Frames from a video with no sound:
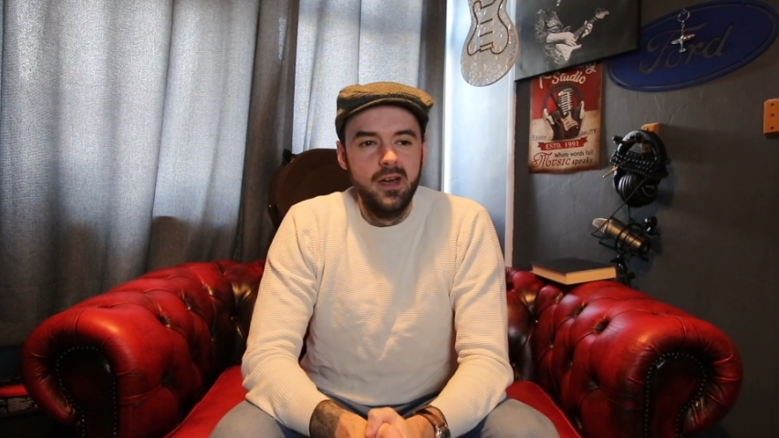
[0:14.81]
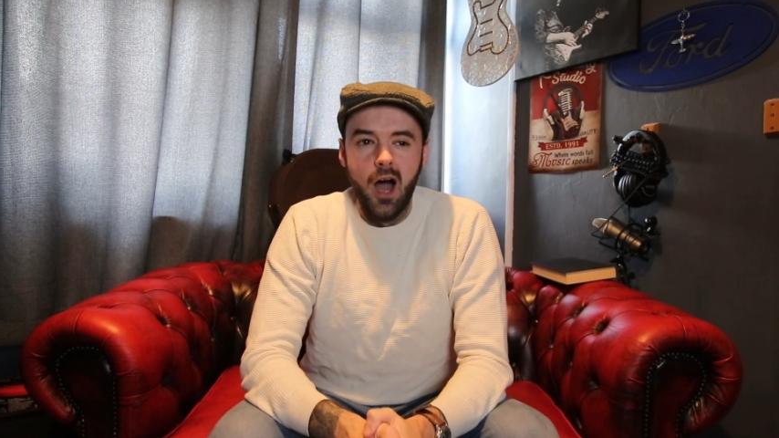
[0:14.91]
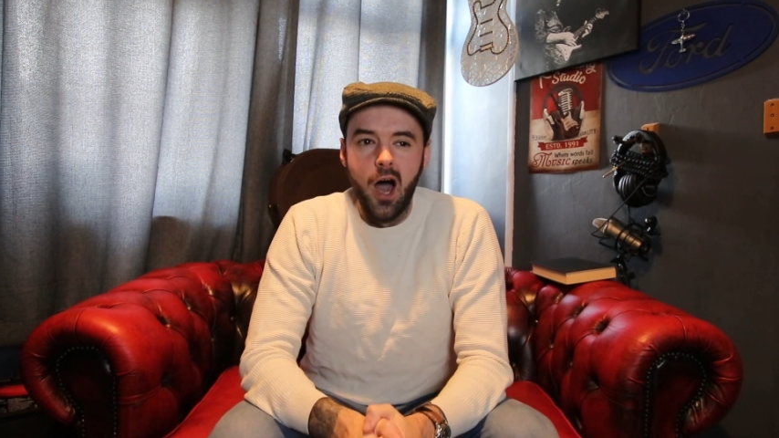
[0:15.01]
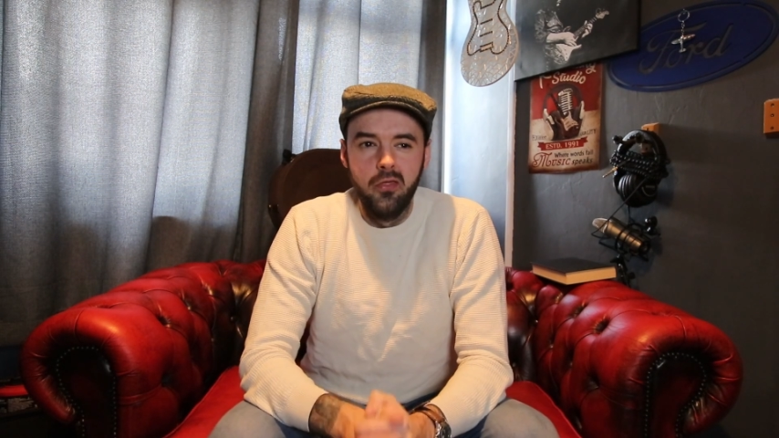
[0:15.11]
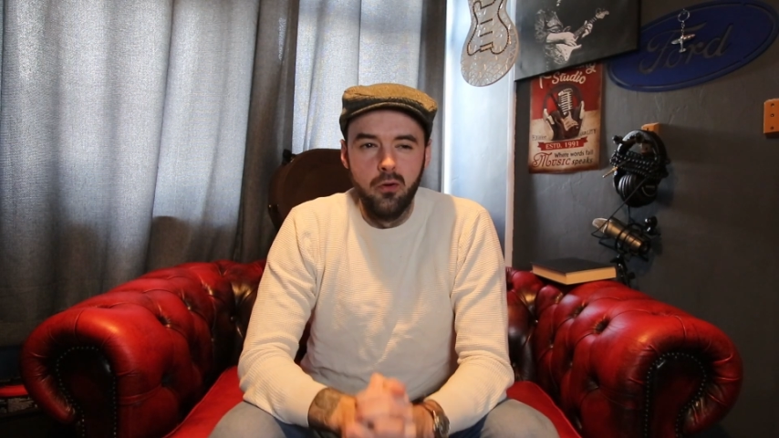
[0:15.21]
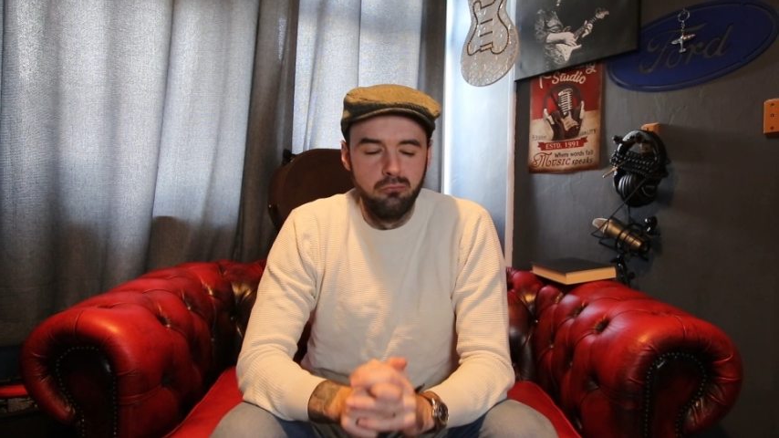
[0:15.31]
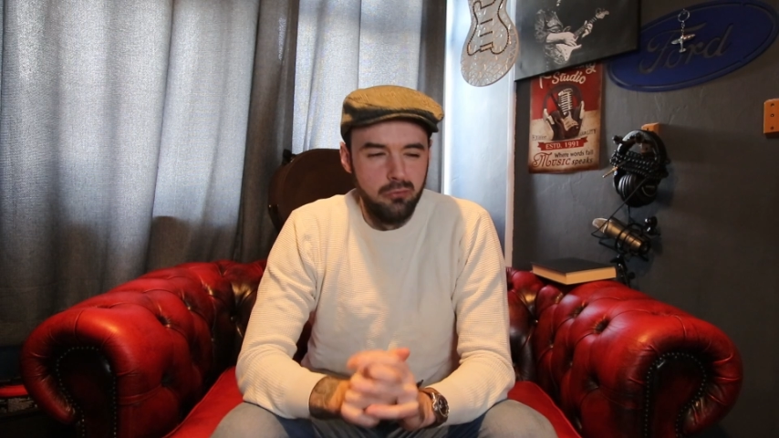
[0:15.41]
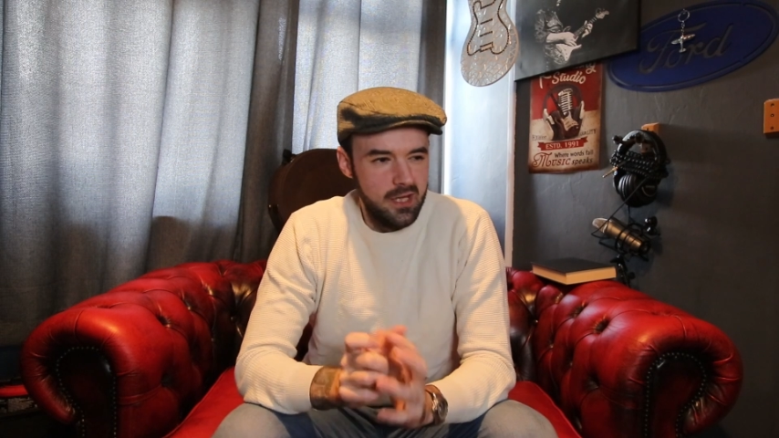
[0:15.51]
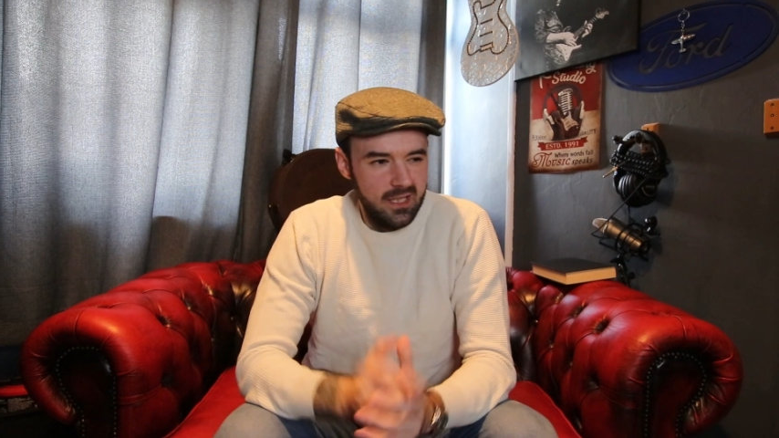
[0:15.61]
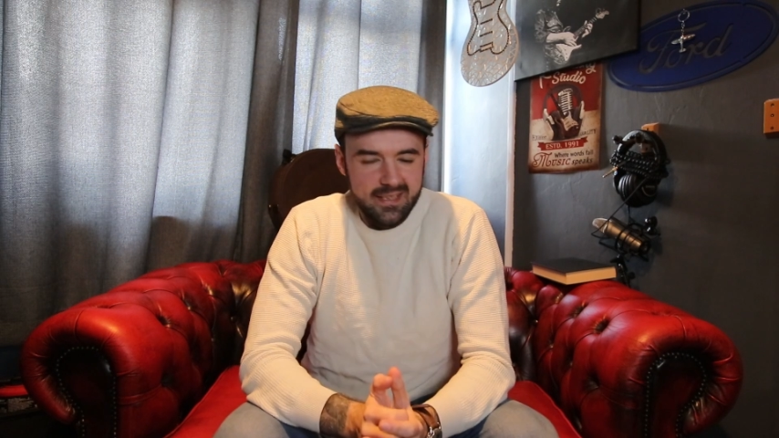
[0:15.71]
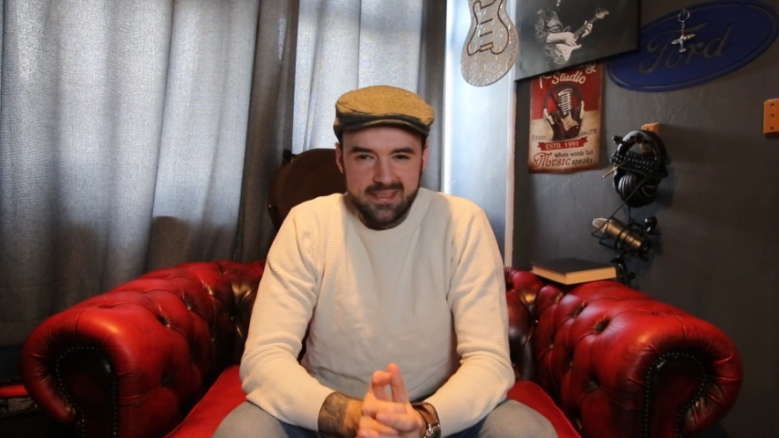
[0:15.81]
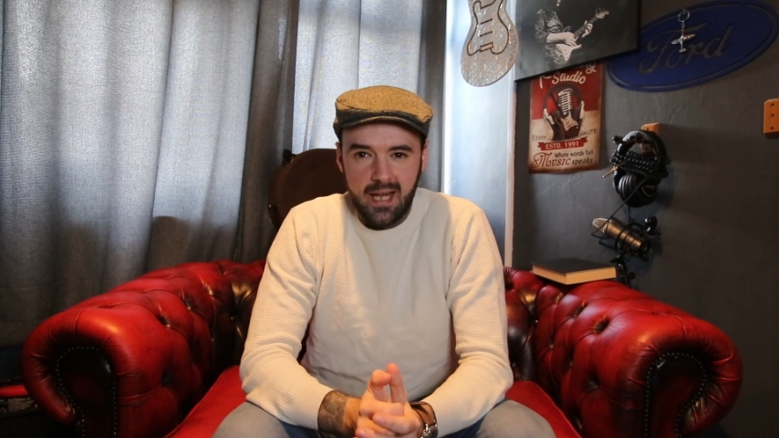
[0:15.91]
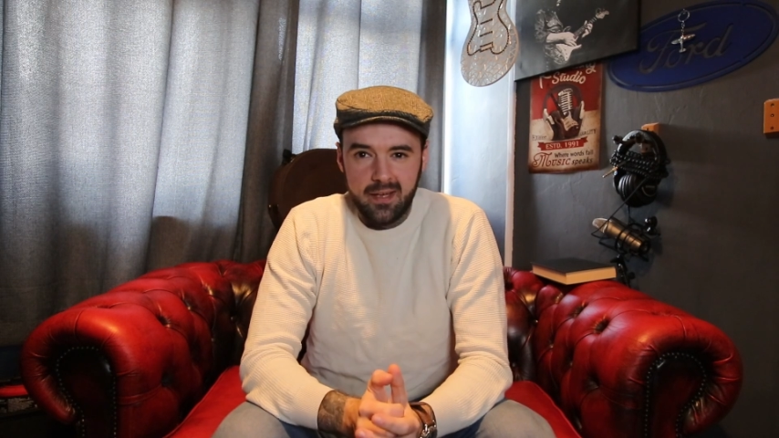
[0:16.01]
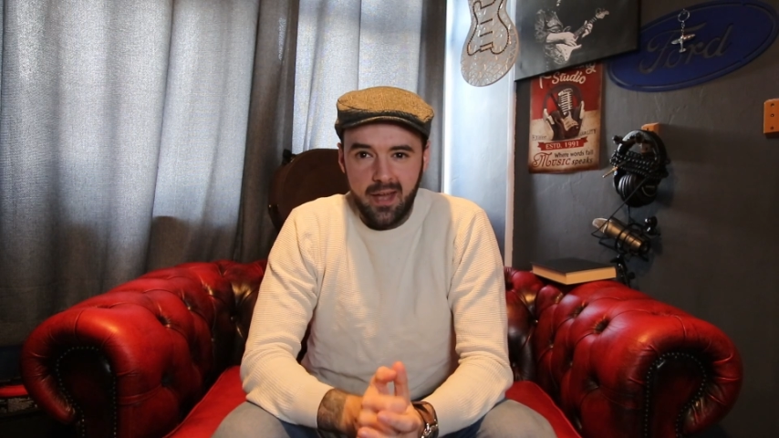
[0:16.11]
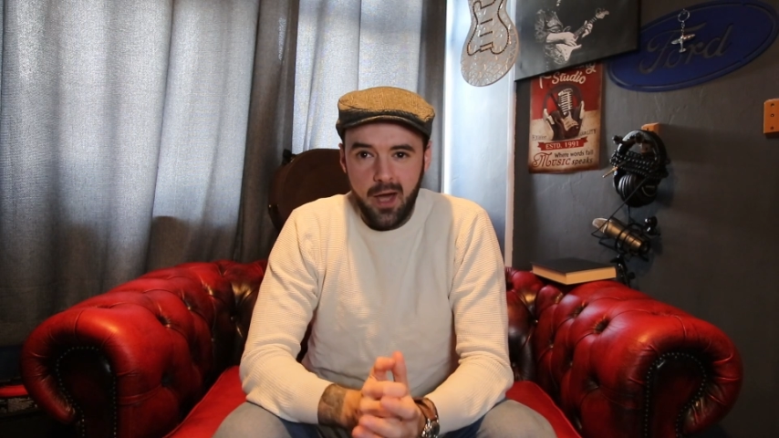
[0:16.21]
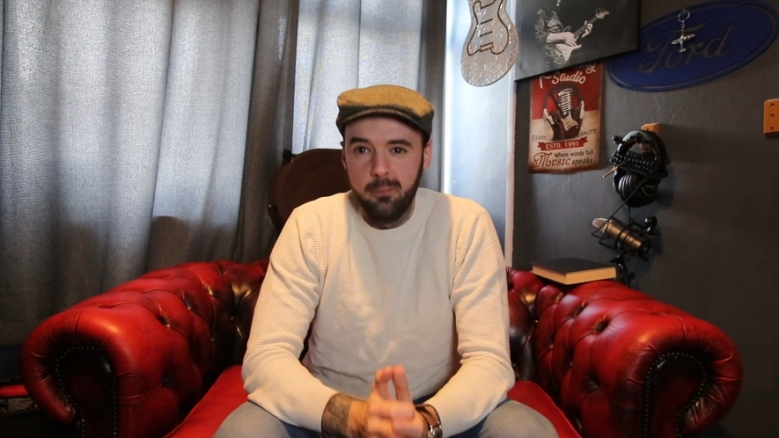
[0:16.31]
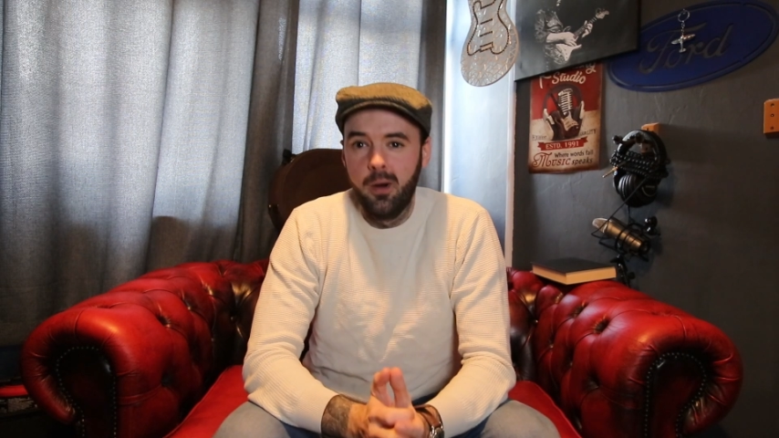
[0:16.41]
that really stand out in